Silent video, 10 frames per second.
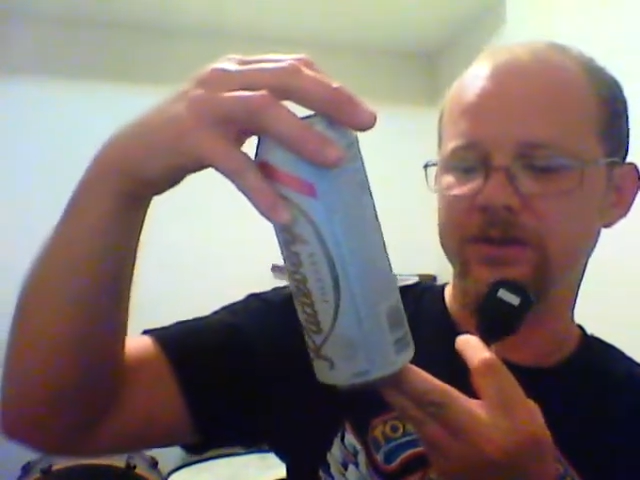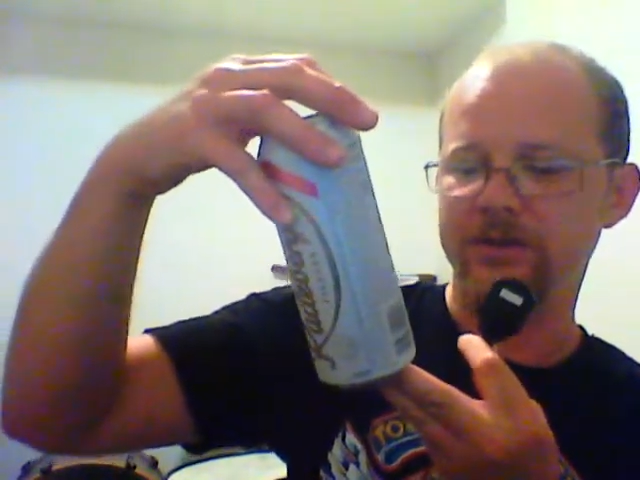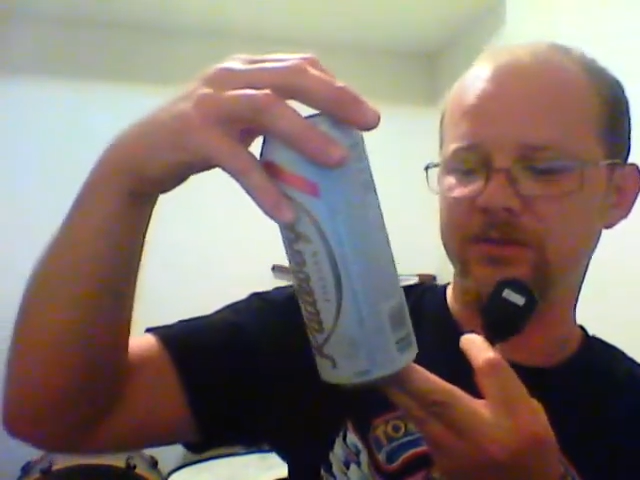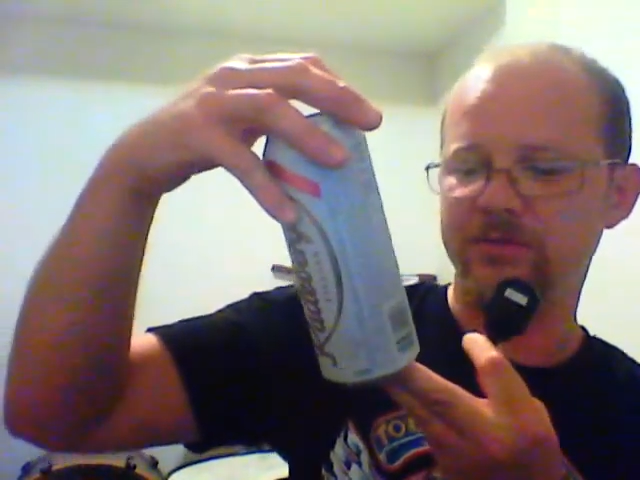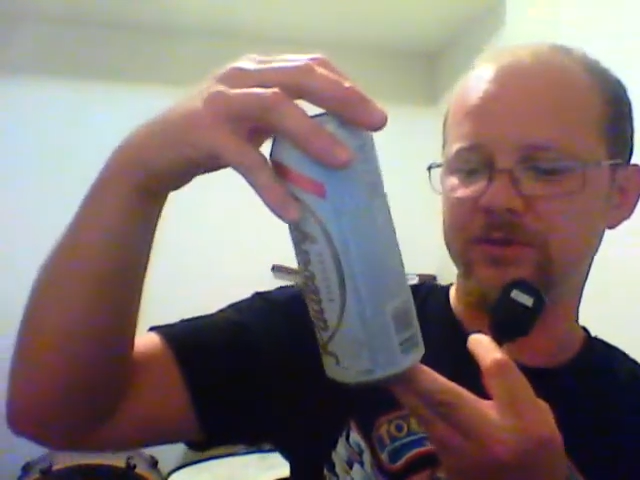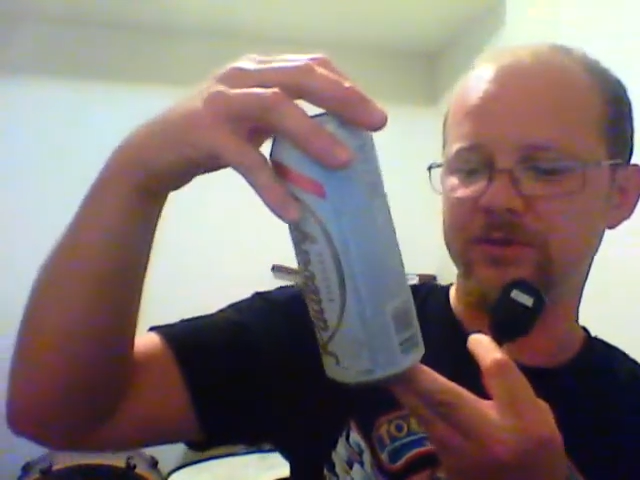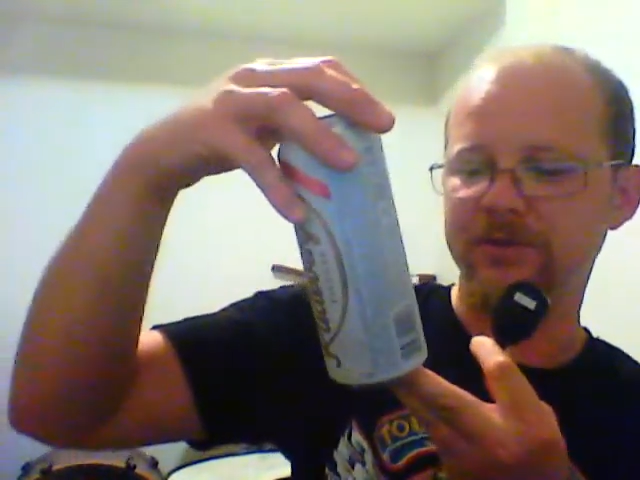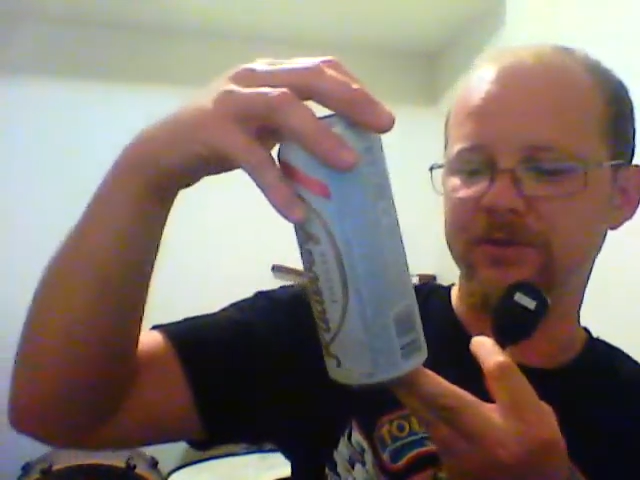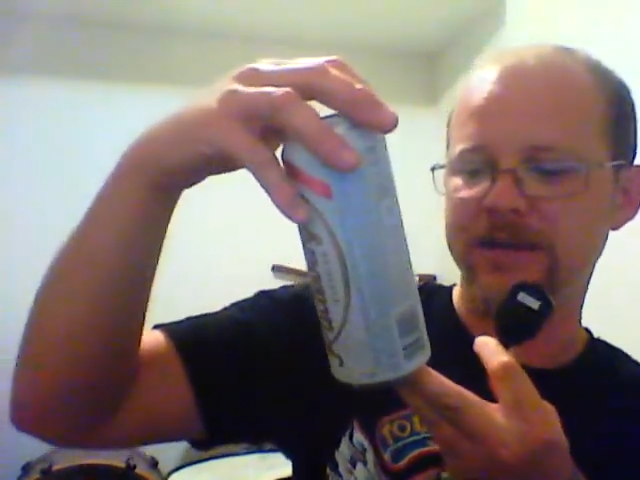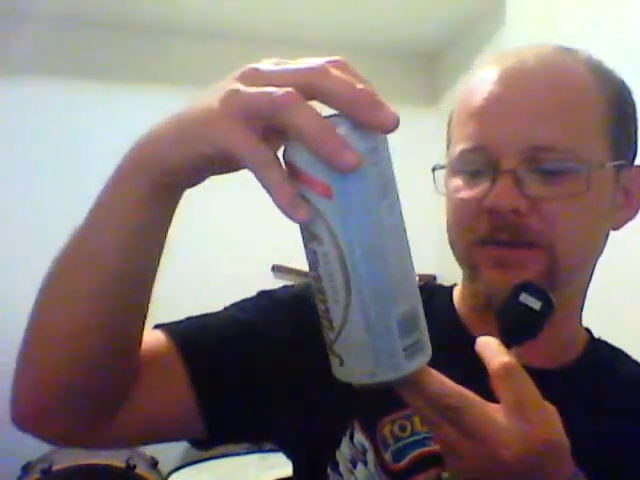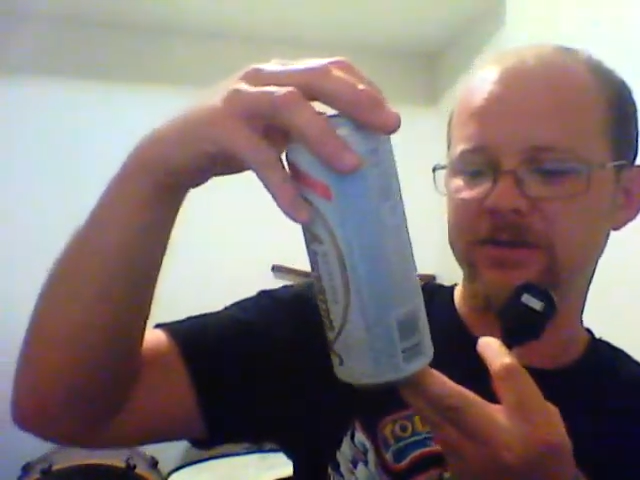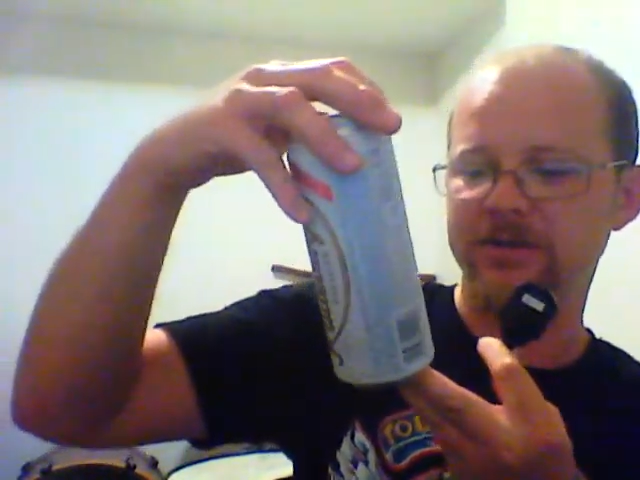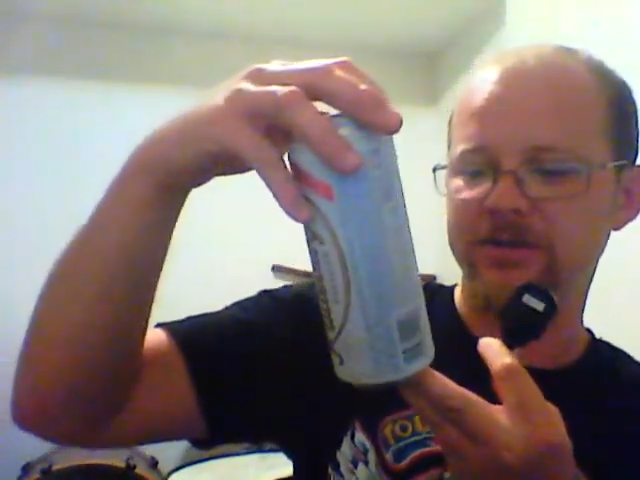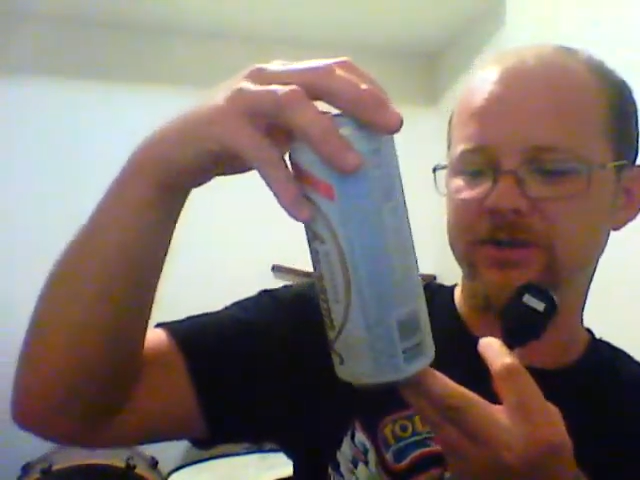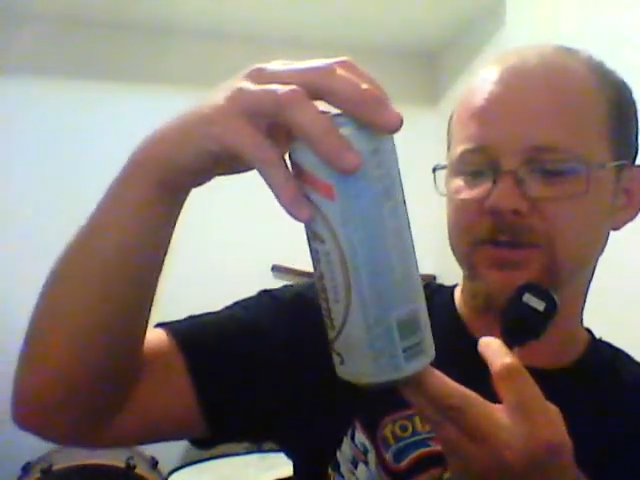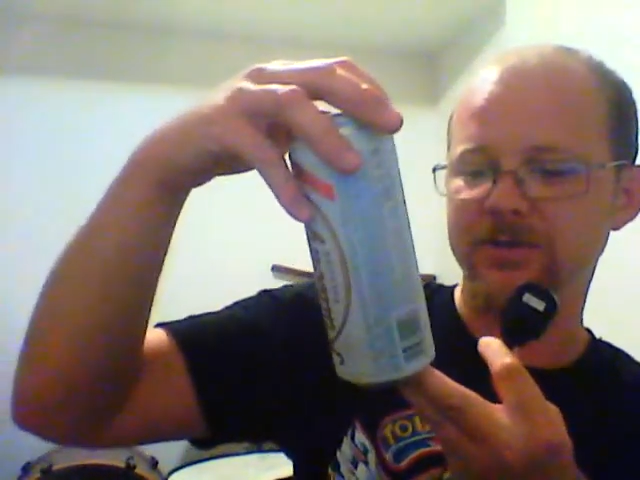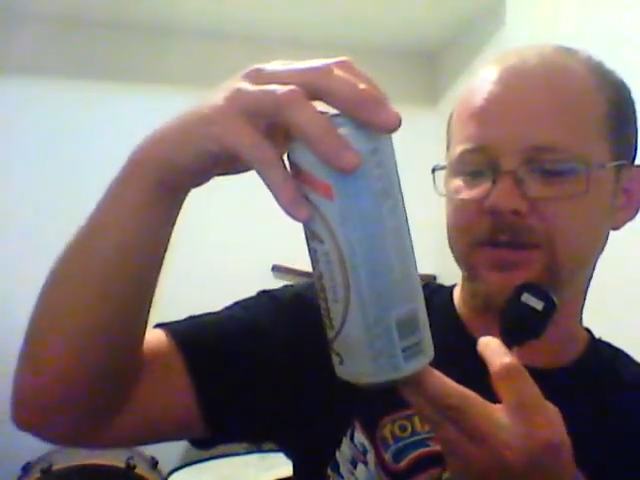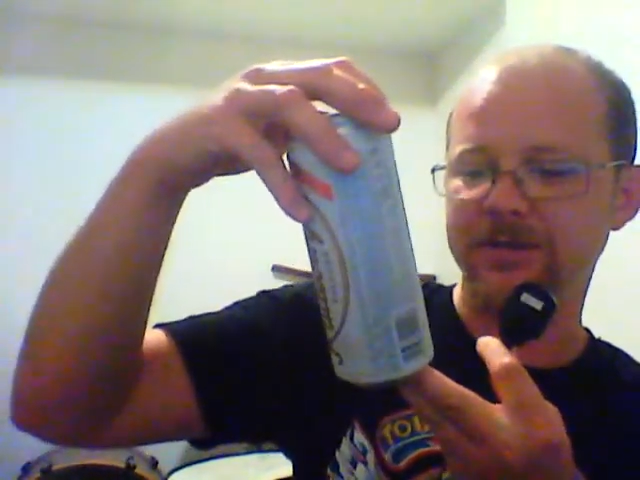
brewed in Radeberg, Germany.